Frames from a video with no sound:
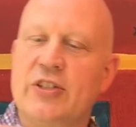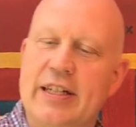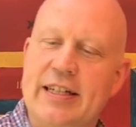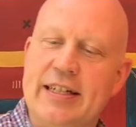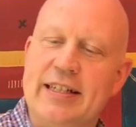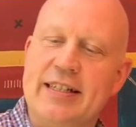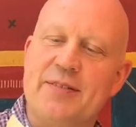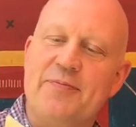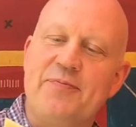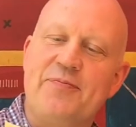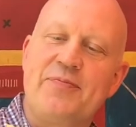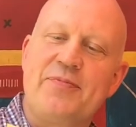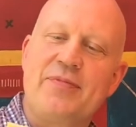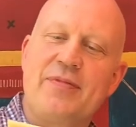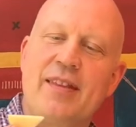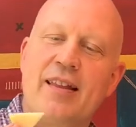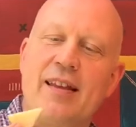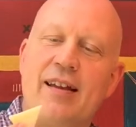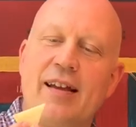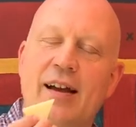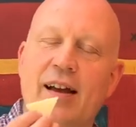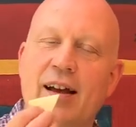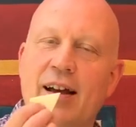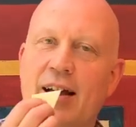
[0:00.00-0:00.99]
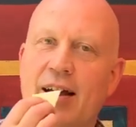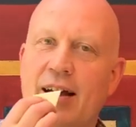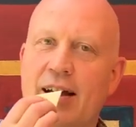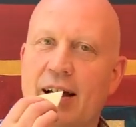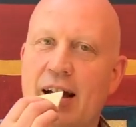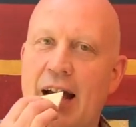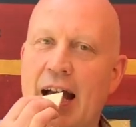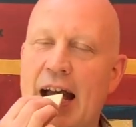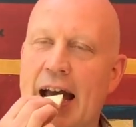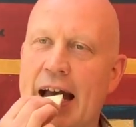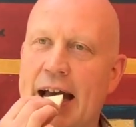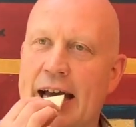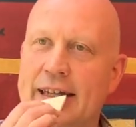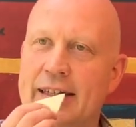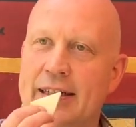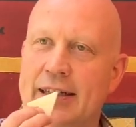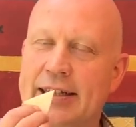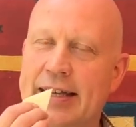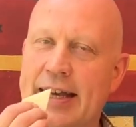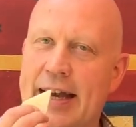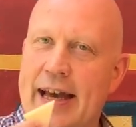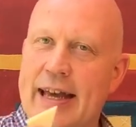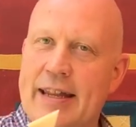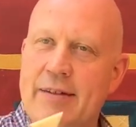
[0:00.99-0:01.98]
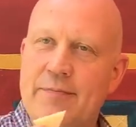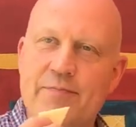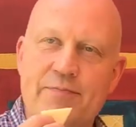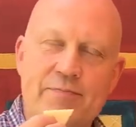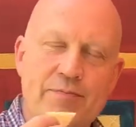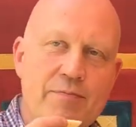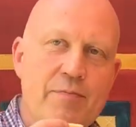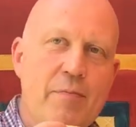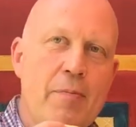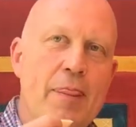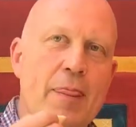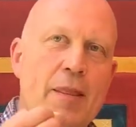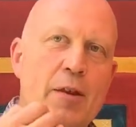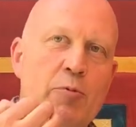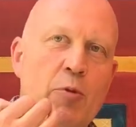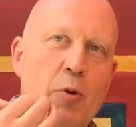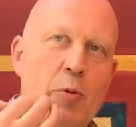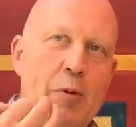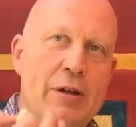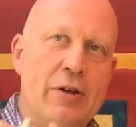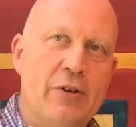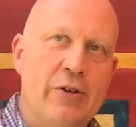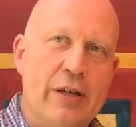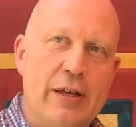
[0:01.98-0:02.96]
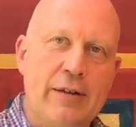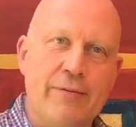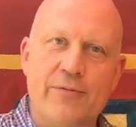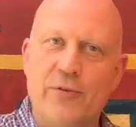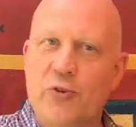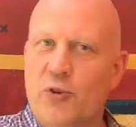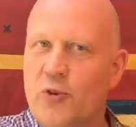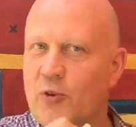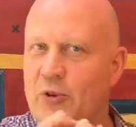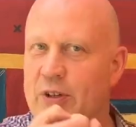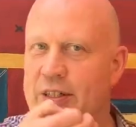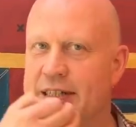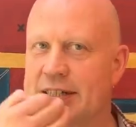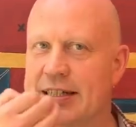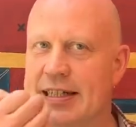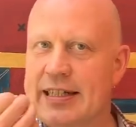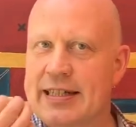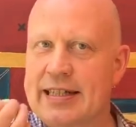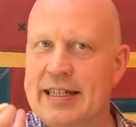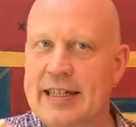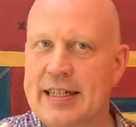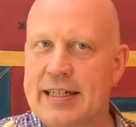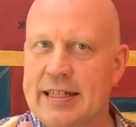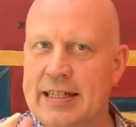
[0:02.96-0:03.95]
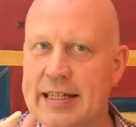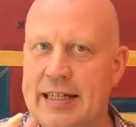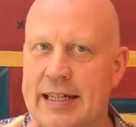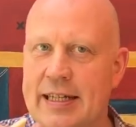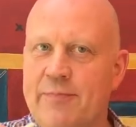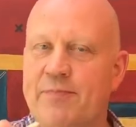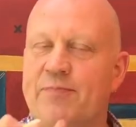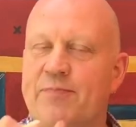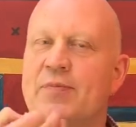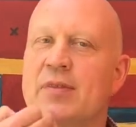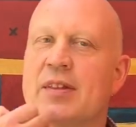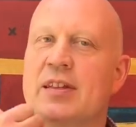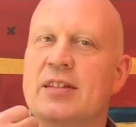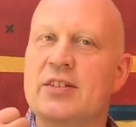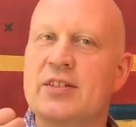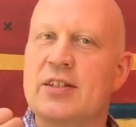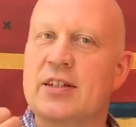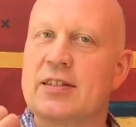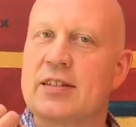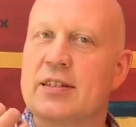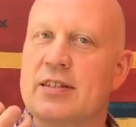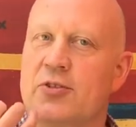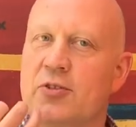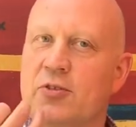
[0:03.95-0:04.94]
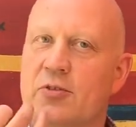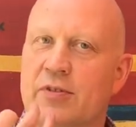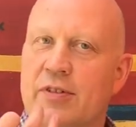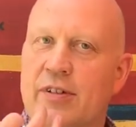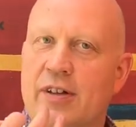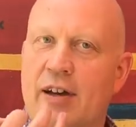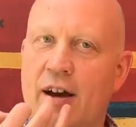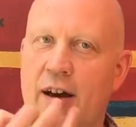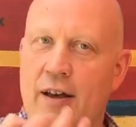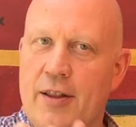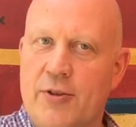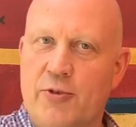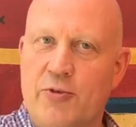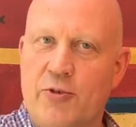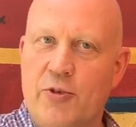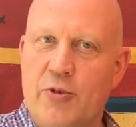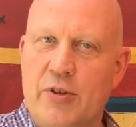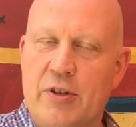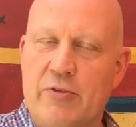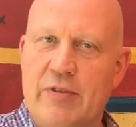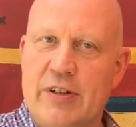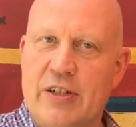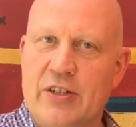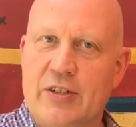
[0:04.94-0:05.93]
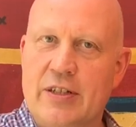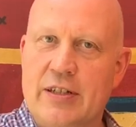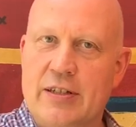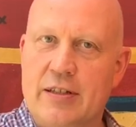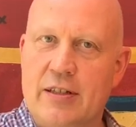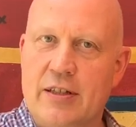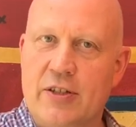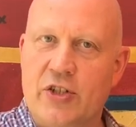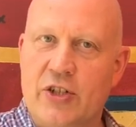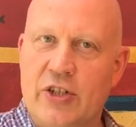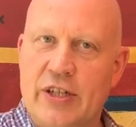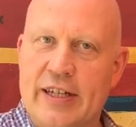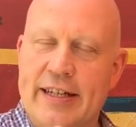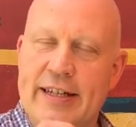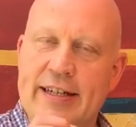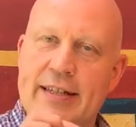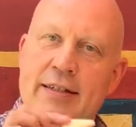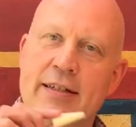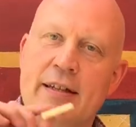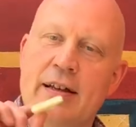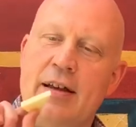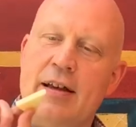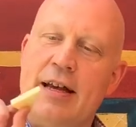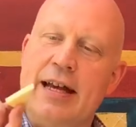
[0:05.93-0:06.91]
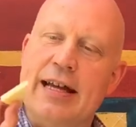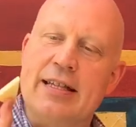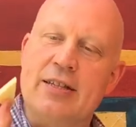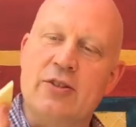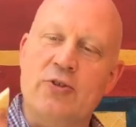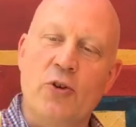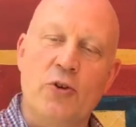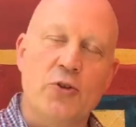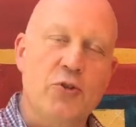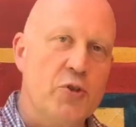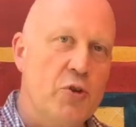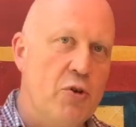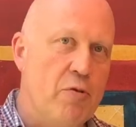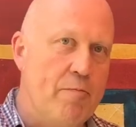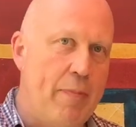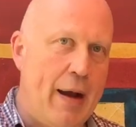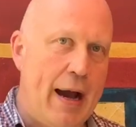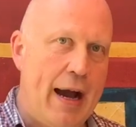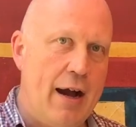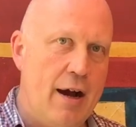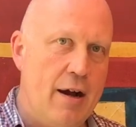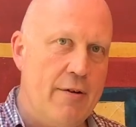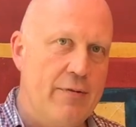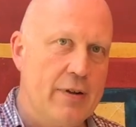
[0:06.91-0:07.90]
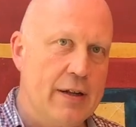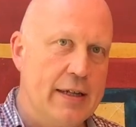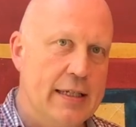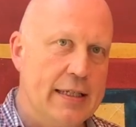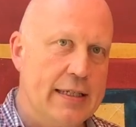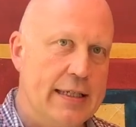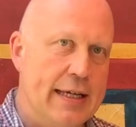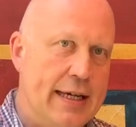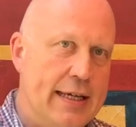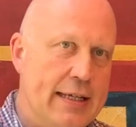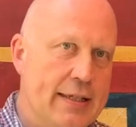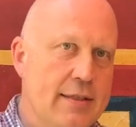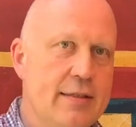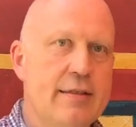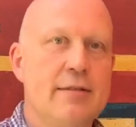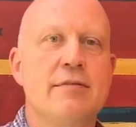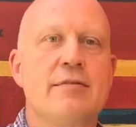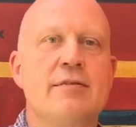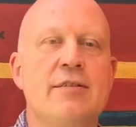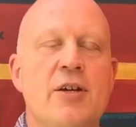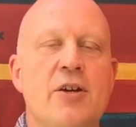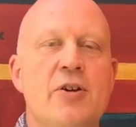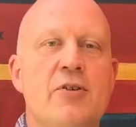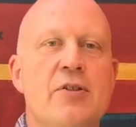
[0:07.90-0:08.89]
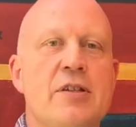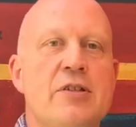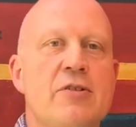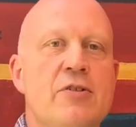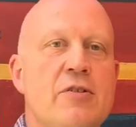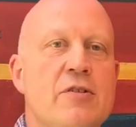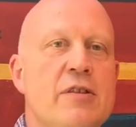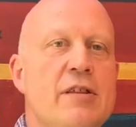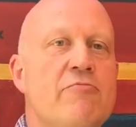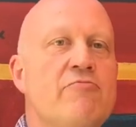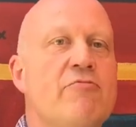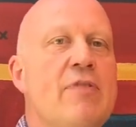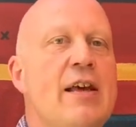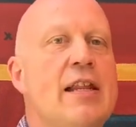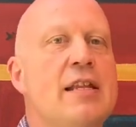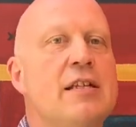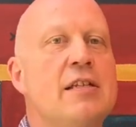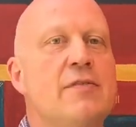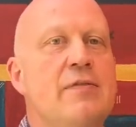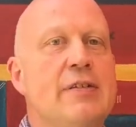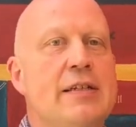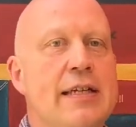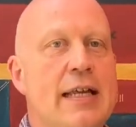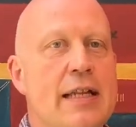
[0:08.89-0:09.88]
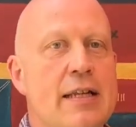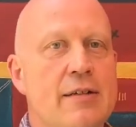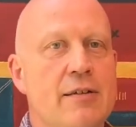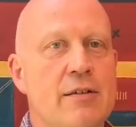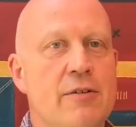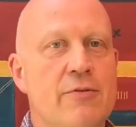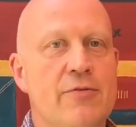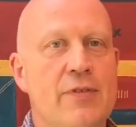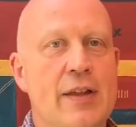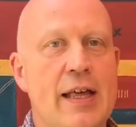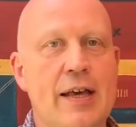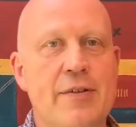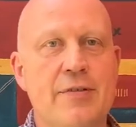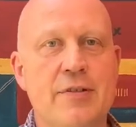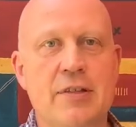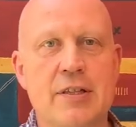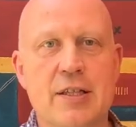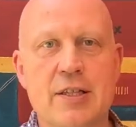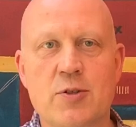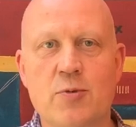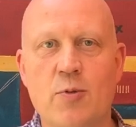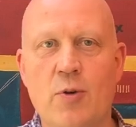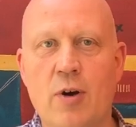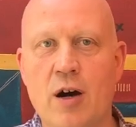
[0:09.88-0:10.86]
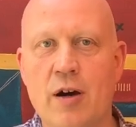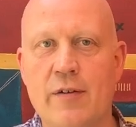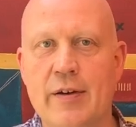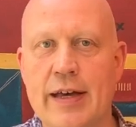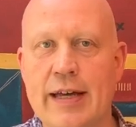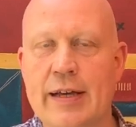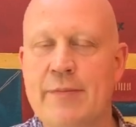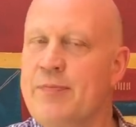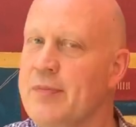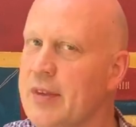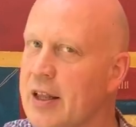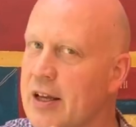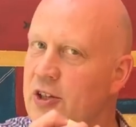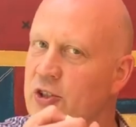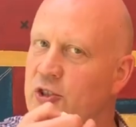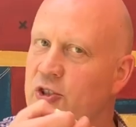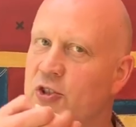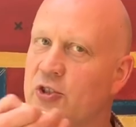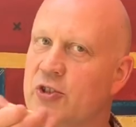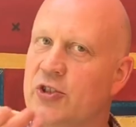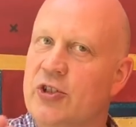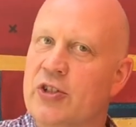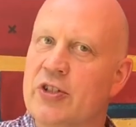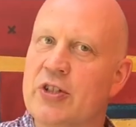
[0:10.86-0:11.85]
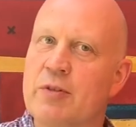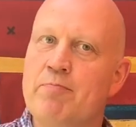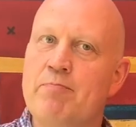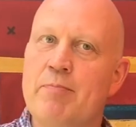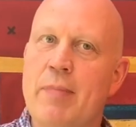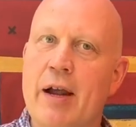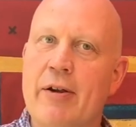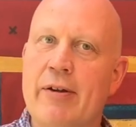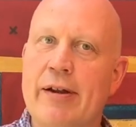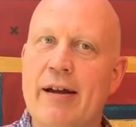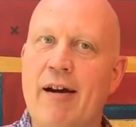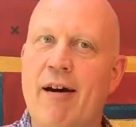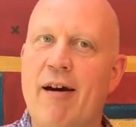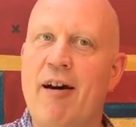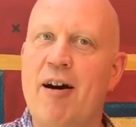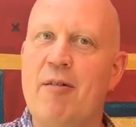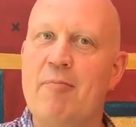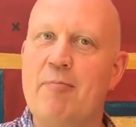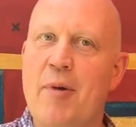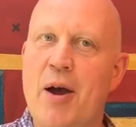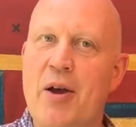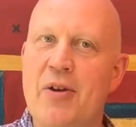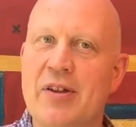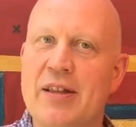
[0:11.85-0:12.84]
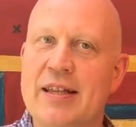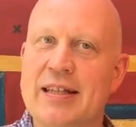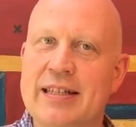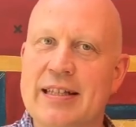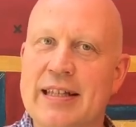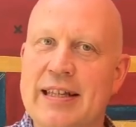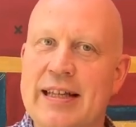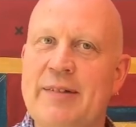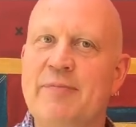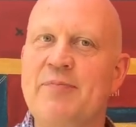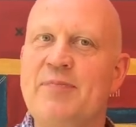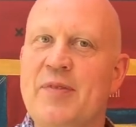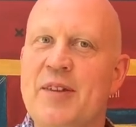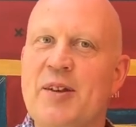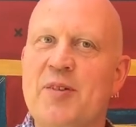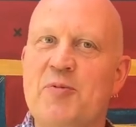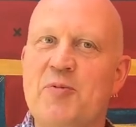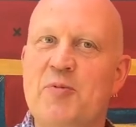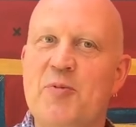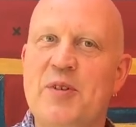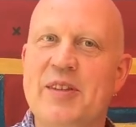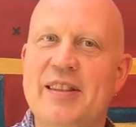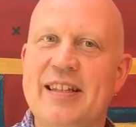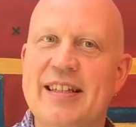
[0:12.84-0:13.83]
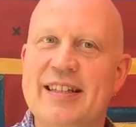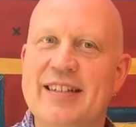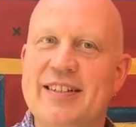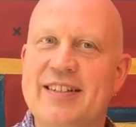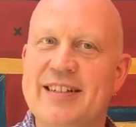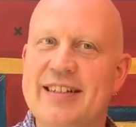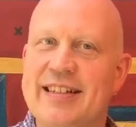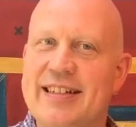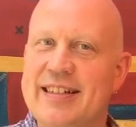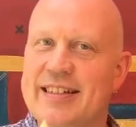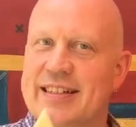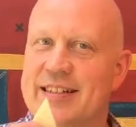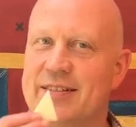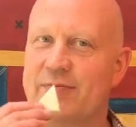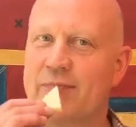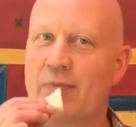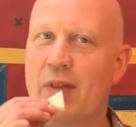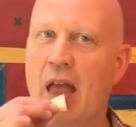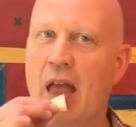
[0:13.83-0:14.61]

cheese. and again, what we're looking for is the acidity just to sort of cut through the richness of the cheese. It's not too powerful in taste, so the sort of the relatively delicate flavour Soave should just marry harmoniously with this cheese.